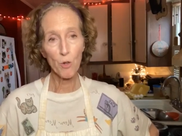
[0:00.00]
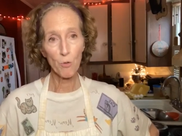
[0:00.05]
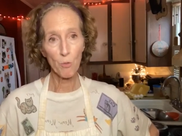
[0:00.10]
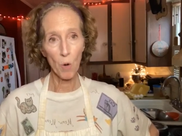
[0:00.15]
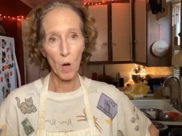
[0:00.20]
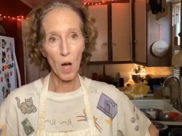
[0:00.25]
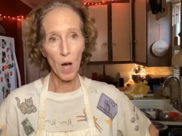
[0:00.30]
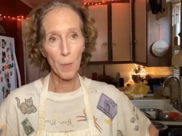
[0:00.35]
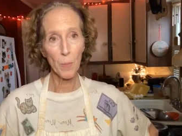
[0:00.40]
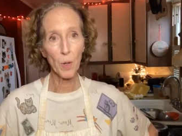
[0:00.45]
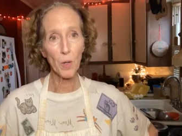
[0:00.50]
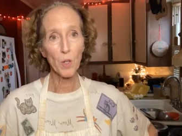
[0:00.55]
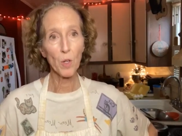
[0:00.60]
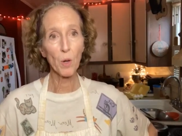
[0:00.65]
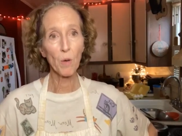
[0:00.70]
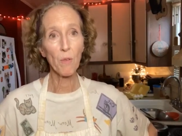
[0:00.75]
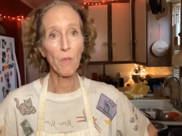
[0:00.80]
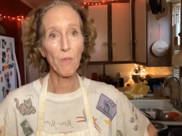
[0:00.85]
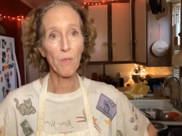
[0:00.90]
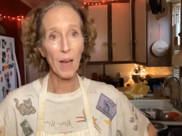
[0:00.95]
drop
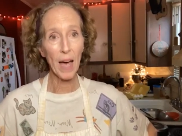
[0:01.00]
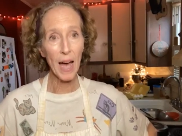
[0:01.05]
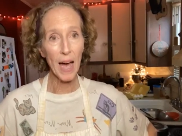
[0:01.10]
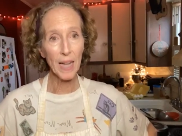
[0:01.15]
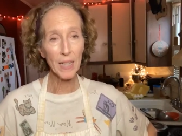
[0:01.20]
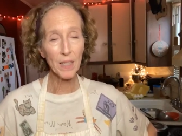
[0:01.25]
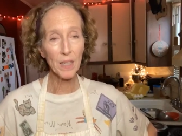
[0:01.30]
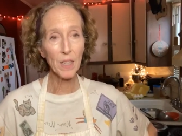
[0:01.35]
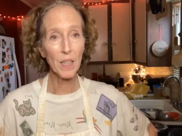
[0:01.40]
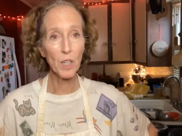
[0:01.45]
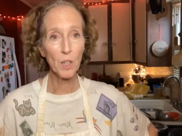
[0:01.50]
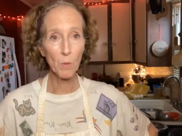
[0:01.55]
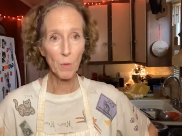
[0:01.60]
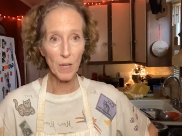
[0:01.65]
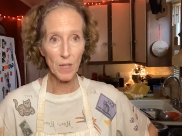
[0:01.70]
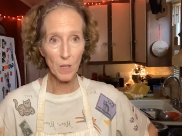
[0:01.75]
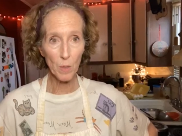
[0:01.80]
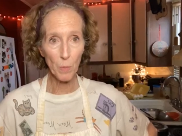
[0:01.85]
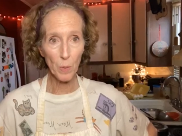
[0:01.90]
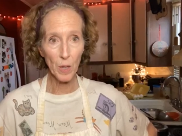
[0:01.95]
your fat in
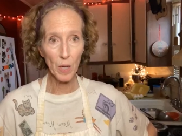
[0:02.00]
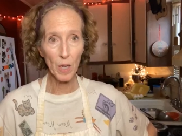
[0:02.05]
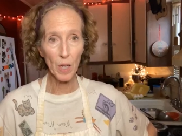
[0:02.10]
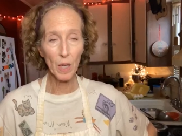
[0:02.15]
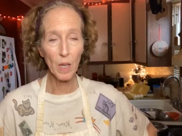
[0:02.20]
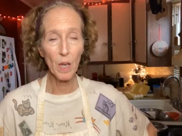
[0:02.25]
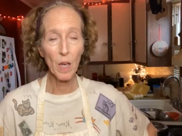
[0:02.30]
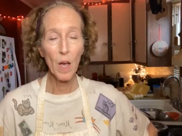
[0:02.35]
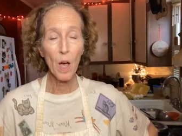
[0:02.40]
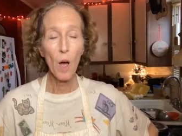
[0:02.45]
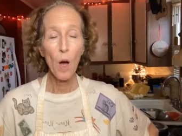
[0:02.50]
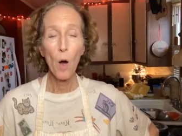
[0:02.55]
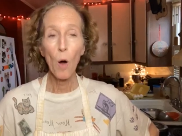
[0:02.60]
a recipe